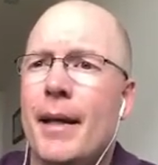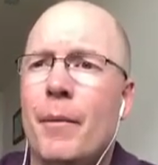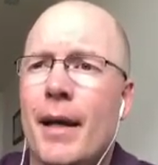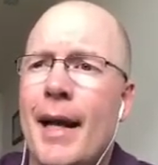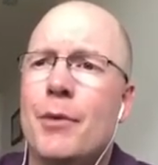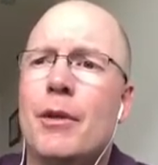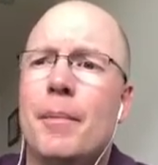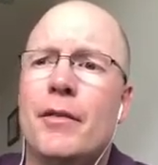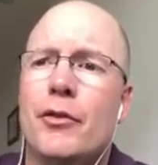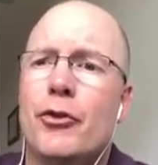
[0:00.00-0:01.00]
And when I grew up
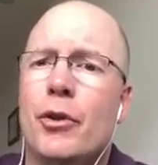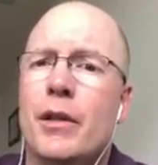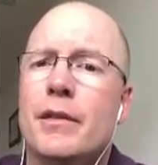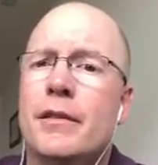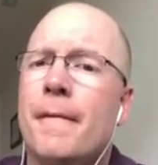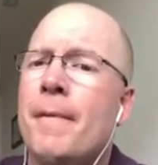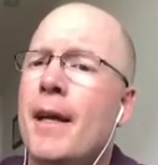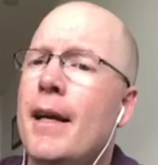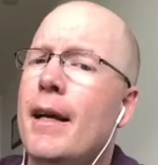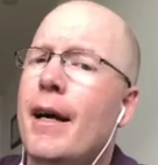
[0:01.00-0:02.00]
as a journalist,
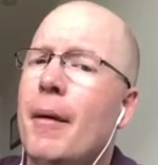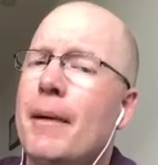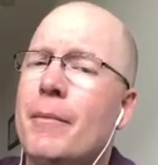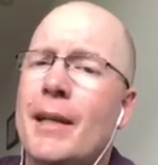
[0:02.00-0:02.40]
and